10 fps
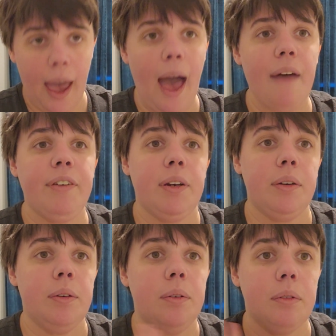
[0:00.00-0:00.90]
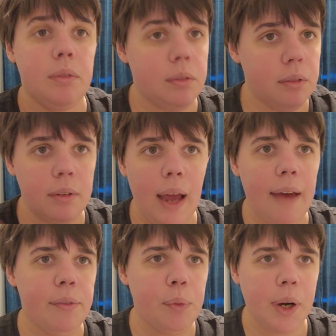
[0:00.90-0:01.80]
haven't
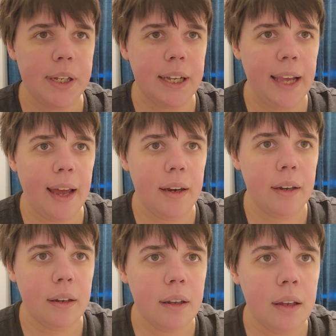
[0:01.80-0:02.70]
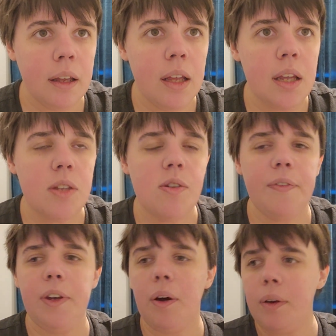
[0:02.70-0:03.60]
washed it yet. So
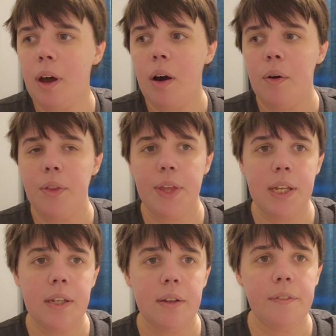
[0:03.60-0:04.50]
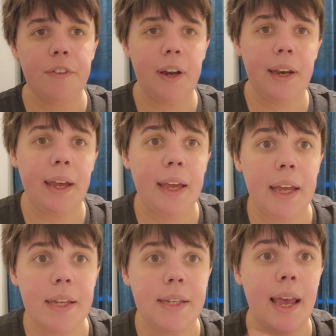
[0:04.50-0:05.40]
if you don't know, this Friday
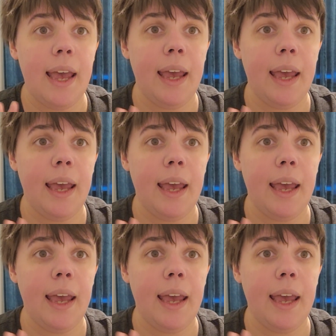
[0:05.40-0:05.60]
is